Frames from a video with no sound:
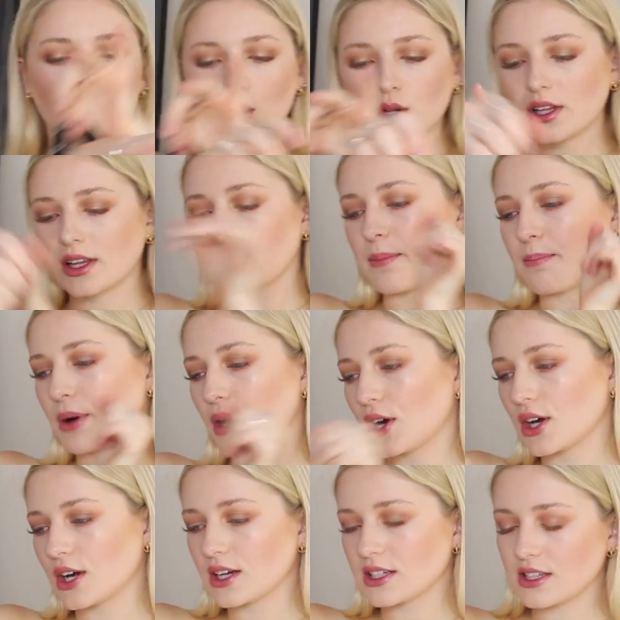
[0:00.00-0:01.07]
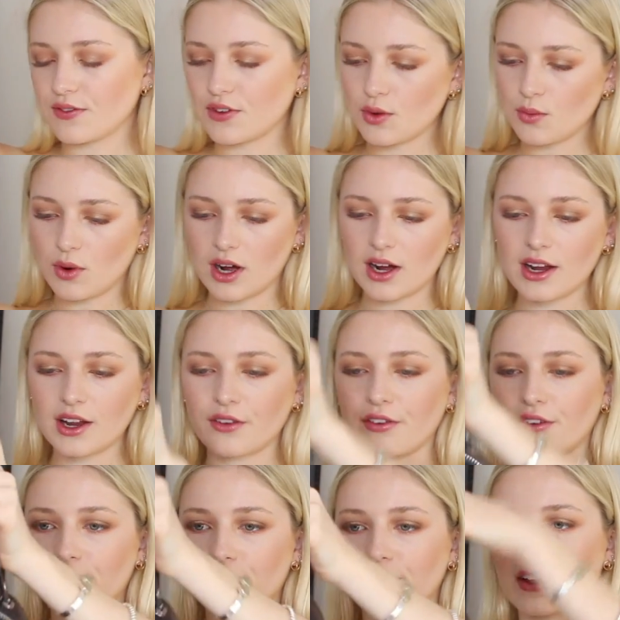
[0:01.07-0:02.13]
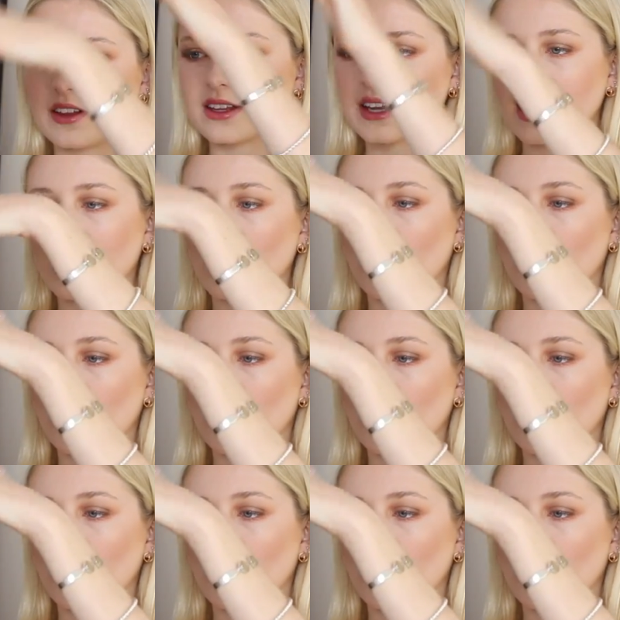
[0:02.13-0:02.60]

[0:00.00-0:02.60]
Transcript: hold it like a purse if you want, if you're feeling it,